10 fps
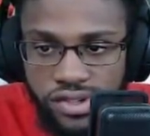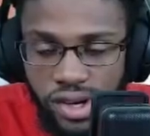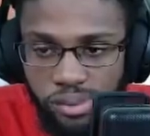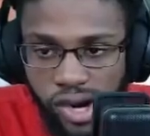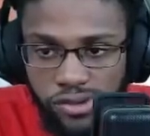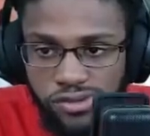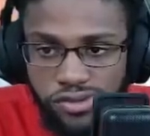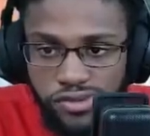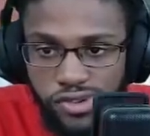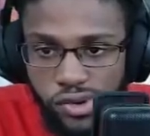about
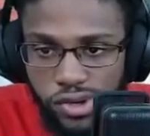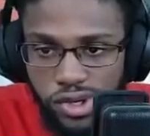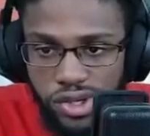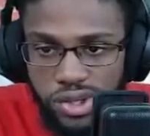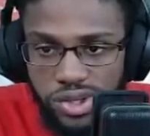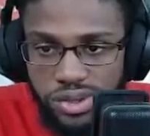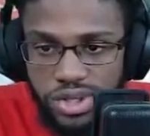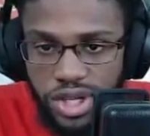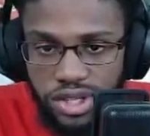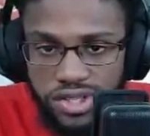4
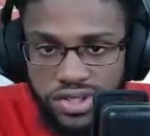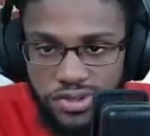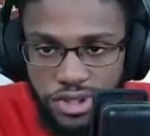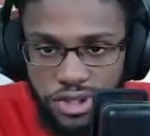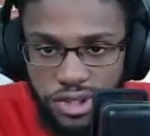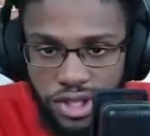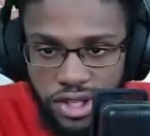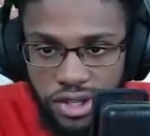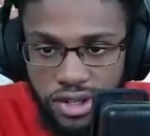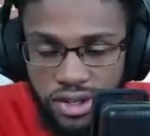chances for you to
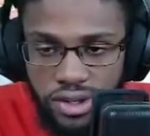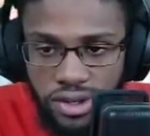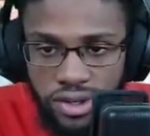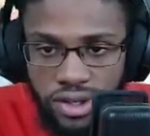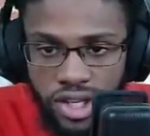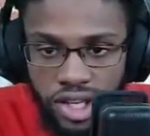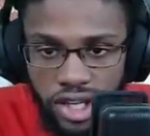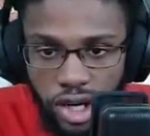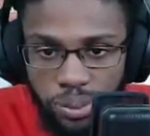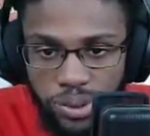get a
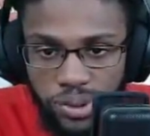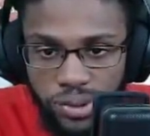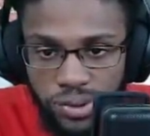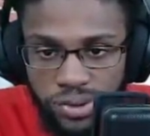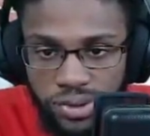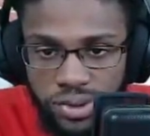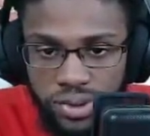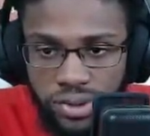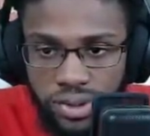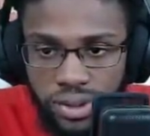harpoon
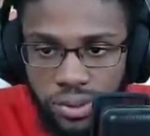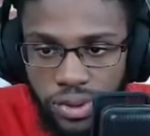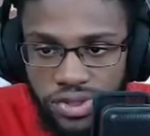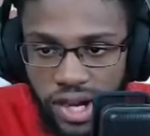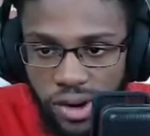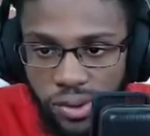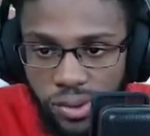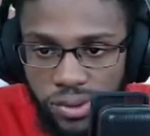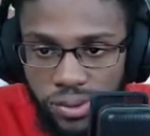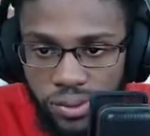without
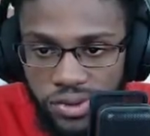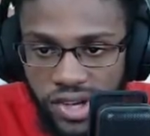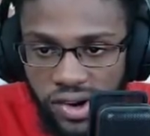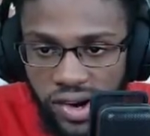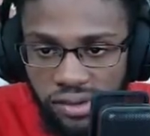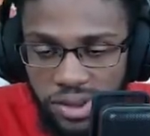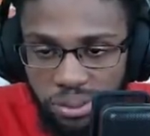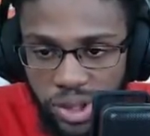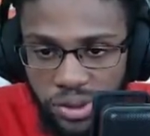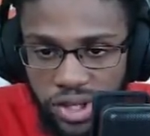having the
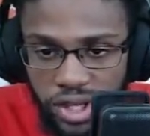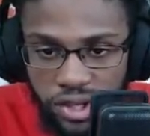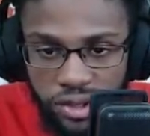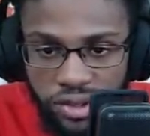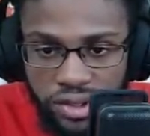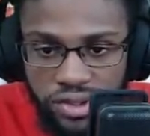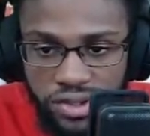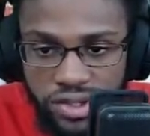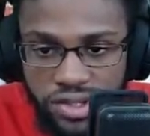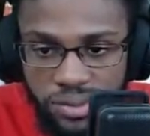boat here.
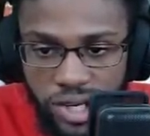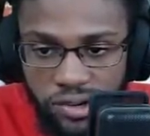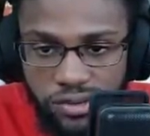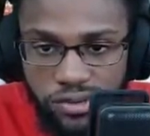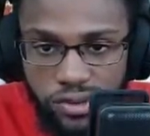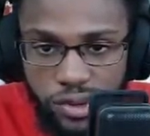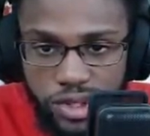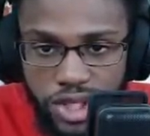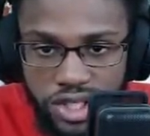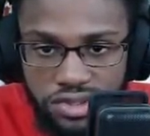There's about 4
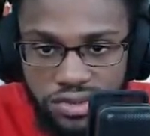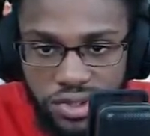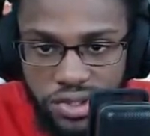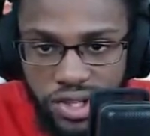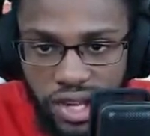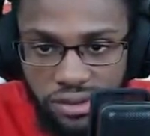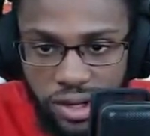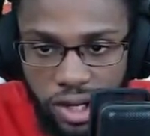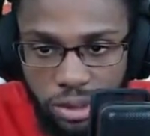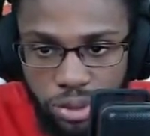chances for you to have a
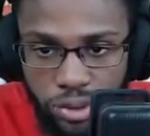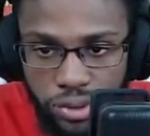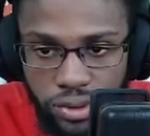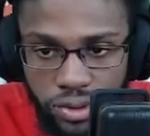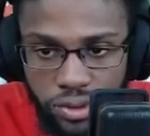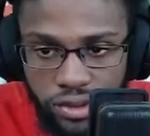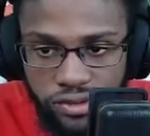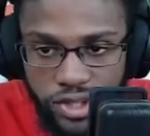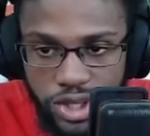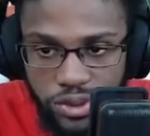harpoon or a
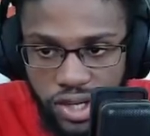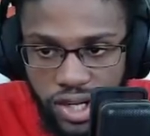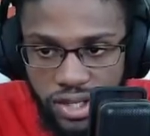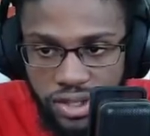fishing rod.